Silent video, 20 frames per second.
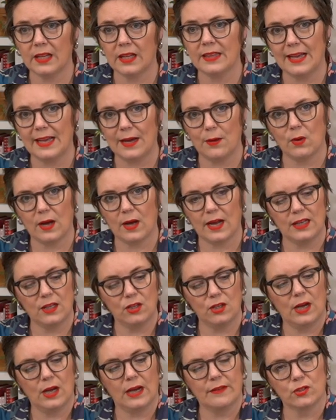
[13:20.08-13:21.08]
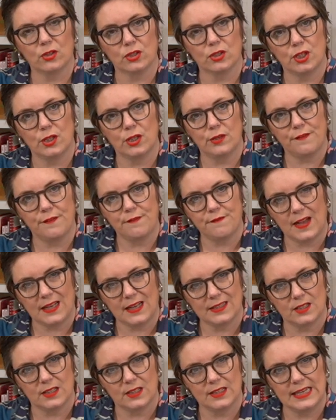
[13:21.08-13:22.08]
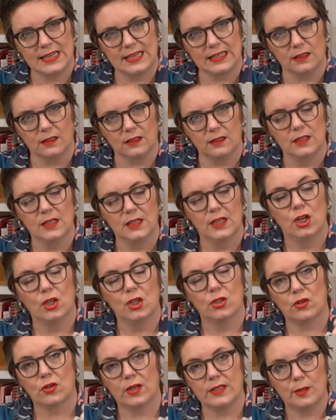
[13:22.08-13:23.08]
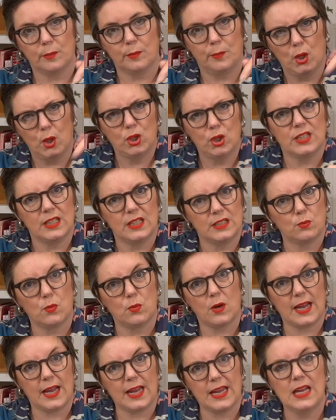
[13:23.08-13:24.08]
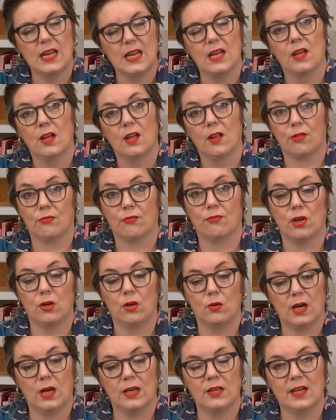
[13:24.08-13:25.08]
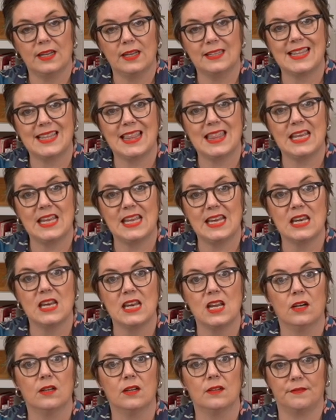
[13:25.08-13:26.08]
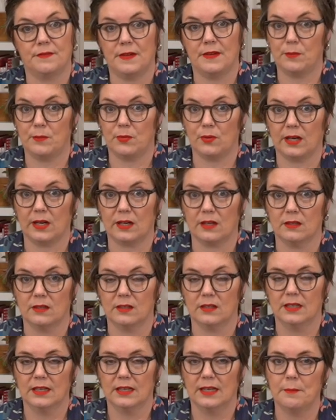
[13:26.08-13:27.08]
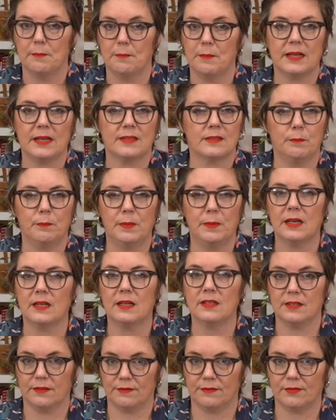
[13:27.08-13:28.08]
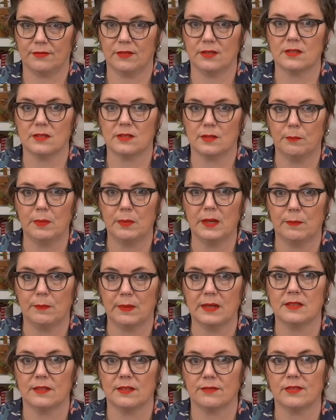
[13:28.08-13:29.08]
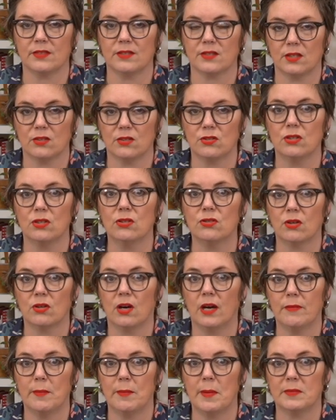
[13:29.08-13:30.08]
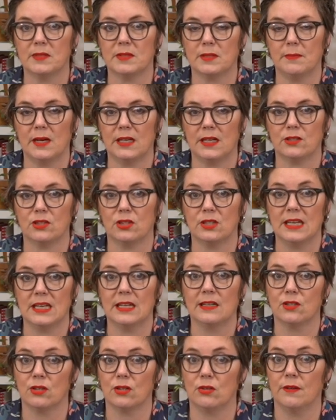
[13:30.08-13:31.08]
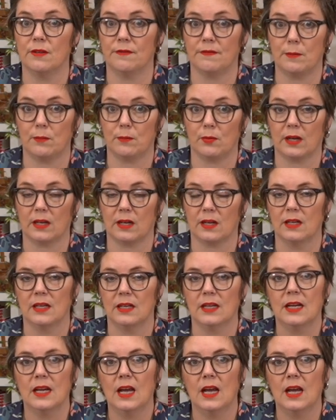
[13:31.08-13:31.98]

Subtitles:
And that way you haven't got too fat a needle trying to push its way through a nice thin fabric. Makes a big difference, a big, big difference. So do try and remember to match your needle to your fabric.